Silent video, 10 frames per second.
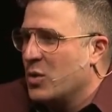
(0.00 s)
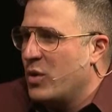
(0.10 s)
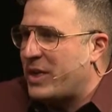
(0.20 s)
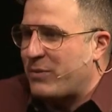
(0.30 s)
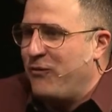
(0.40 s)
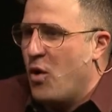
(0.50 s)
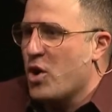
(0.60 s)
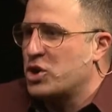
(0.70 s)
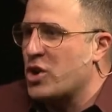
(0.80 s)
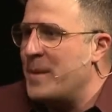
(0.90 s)
with
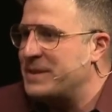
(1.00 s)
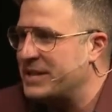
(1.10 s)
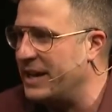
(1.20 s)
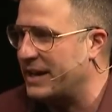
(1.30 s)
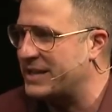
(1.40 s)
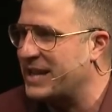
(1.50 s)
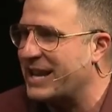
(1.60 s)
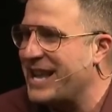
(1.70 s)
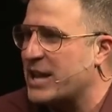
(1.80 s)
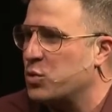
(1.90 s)
four drumsticks.
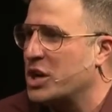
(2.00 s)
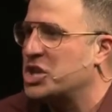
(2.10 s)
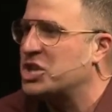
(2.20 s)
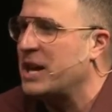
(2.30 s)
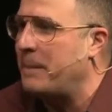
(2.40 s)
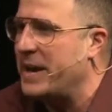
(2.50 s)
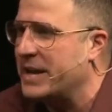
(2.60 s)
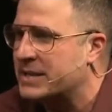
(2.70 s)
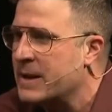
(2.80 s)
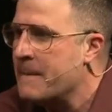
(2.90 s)
Like that's what a sheep
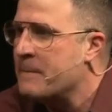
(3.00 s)
is.